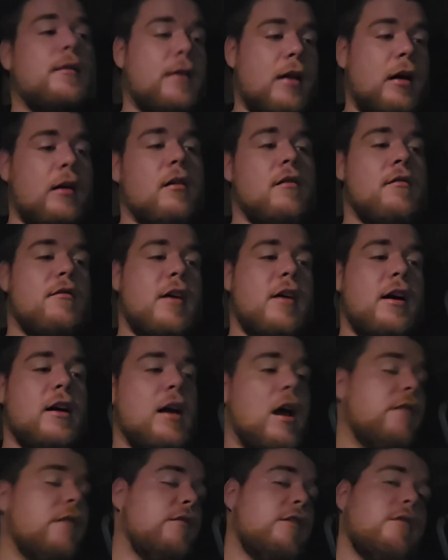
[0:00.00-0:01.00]
Not gonna
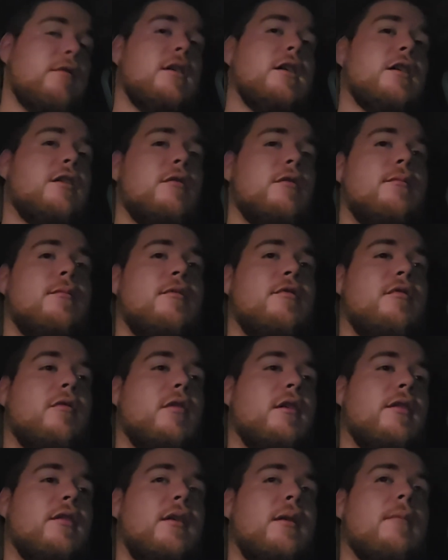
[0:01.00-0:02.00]
lie. I think we can do it
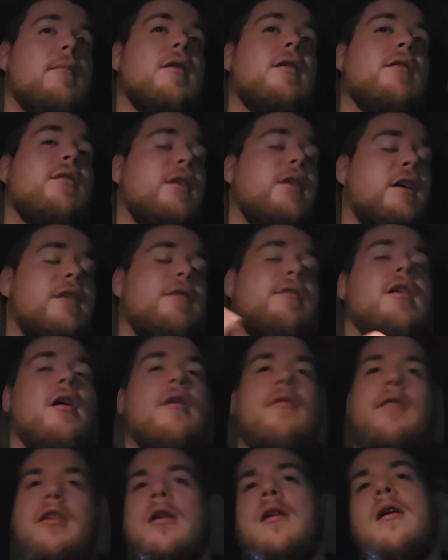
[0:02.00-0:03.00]
before December's even
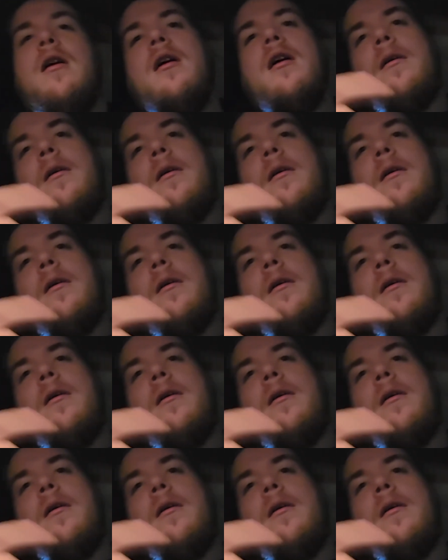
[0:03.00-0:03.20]
over.